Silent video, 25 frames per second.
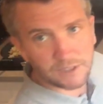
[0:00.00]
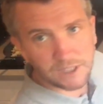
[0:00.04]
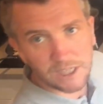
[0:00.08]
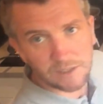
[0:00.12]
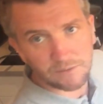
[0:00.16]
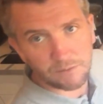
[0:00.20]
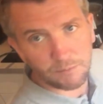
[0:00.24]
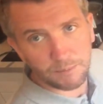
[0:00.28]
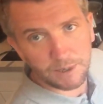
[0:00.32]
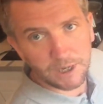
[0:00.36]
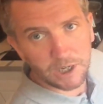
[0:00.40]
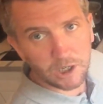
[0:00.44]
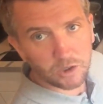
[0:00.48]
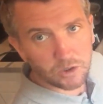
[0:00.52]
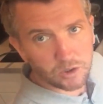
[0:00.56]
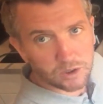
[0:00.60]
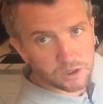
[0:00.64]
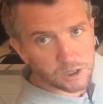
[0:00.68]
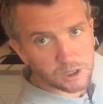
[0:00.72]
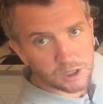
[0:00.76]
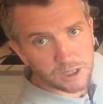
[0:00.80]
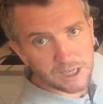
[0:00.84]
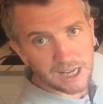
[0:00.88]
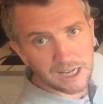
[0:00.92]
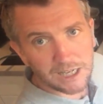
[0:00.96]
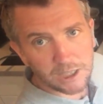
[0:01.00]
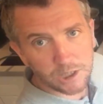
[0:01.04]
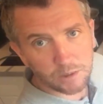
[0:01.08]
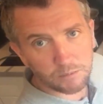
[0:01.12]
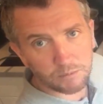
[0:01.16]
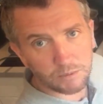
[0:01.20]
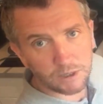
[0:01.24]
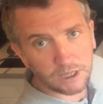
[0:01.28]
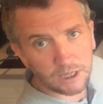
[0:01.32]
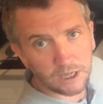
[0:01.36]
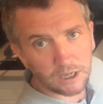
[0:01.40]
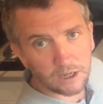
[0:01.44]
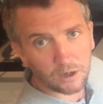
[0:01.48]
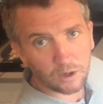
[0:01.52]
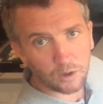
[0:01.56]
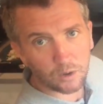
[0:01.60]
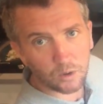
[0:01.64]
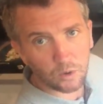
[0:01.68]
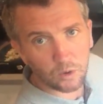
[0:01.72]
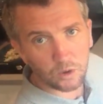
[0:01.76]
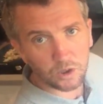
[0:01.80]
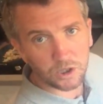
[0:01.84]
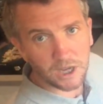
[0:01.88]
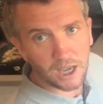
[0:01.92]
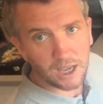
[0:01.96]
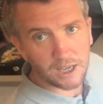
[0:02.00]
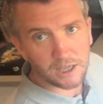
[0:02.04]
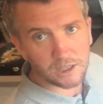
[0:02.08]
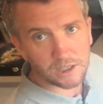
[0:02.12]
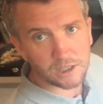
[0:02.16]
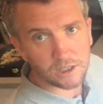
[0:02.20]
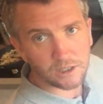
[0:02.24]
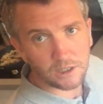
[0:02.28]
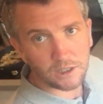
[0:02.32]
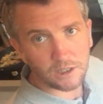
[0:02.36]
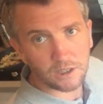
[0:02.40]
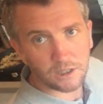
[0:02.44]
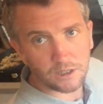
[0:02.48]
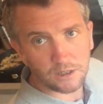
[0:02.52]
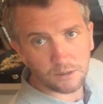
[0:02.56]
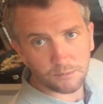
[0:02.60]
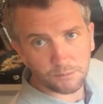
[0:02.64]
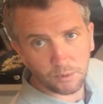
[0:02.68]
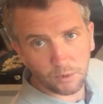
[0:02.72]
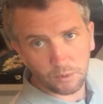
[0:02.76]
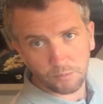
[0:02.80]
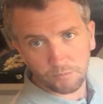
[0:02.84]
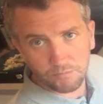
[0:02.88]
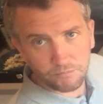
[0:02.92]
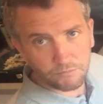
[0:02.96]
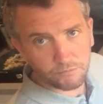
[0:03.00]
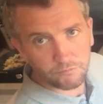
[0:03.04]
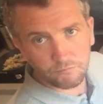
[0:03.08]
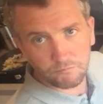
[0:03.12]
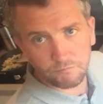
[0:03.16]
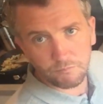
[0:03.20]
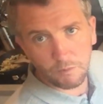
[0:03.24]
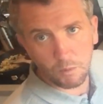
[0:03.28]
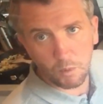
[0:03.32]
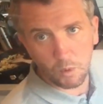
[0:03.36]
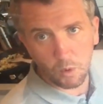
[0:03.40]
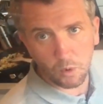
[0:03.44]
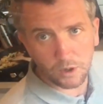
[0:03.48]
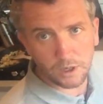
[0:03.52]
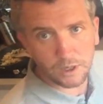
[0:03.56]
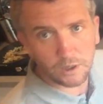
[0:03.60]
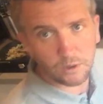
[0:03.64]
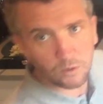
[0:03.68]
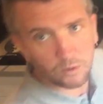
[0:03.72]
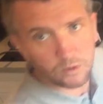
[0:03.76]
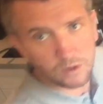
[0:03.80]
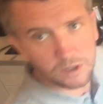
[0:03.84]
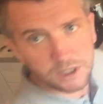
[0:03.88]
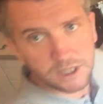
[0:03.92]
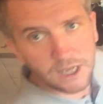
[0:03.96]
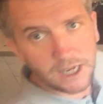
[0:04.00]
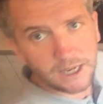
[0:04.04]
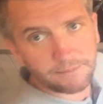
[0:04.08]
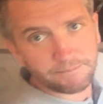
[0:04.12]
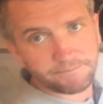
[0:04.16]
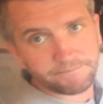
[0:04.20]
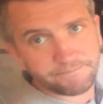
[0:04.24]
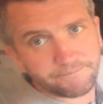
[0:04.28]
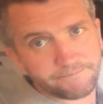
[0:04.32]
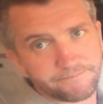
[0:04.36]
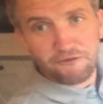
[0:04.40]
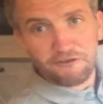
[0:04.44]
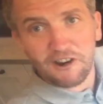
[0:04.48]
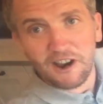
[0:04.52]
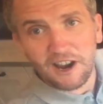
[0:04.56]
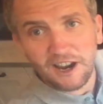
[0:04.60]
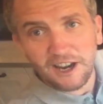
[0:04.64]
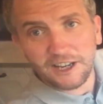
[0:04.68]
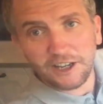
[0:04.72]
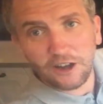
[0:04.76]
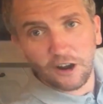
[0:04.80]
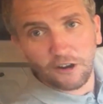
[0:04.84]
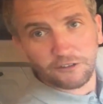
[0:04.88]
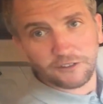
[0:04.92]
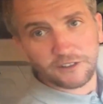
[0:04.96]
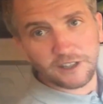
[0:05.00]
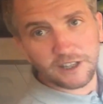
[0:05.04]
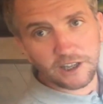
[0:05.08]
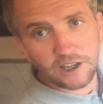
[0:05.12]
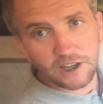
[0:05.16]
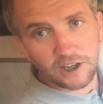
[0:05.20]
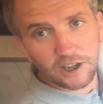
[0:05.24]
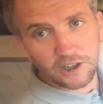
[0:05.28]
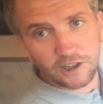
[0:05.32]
to 7 minutes just to slice up the courgettes, but rewarding all the same. Fried off the